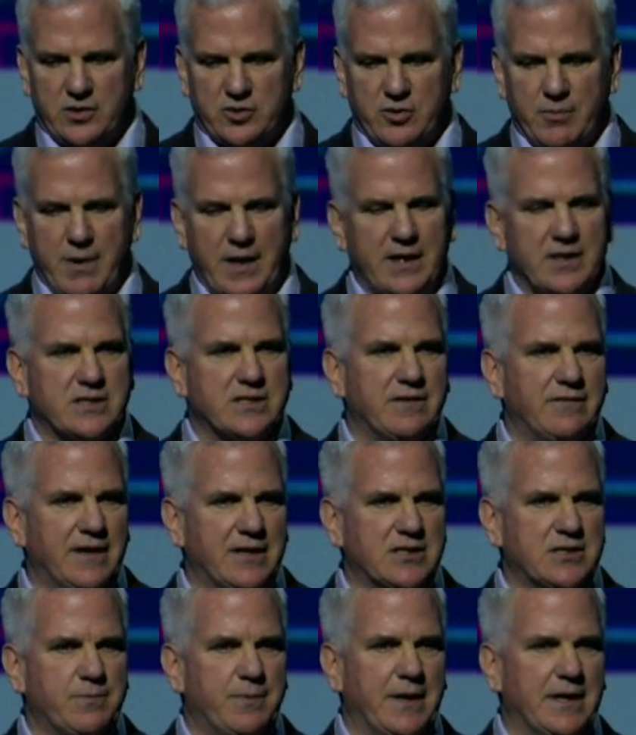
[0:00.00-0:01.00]
Tremendous
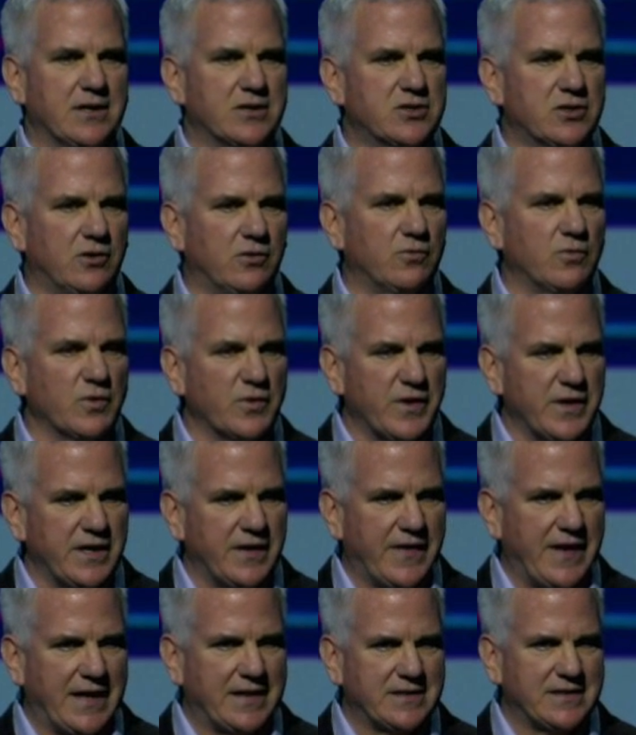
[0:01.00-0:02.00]
event space. So
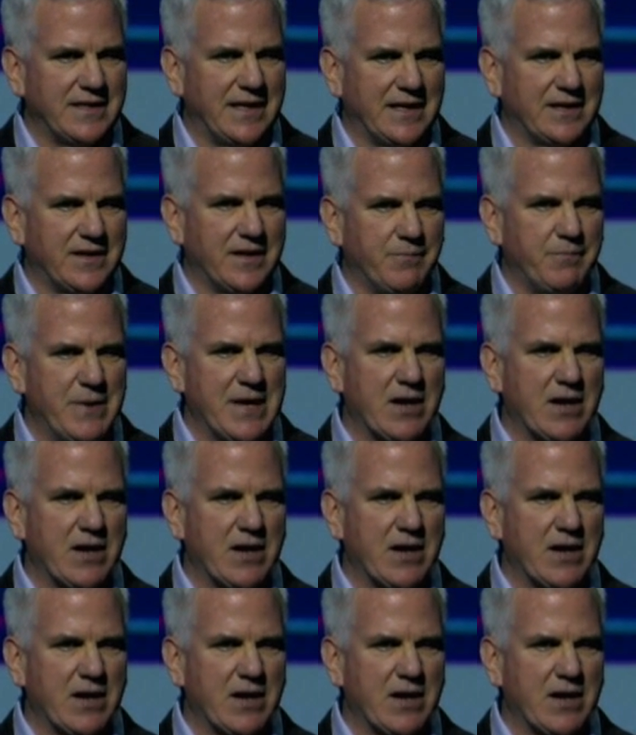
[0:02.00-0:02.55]
the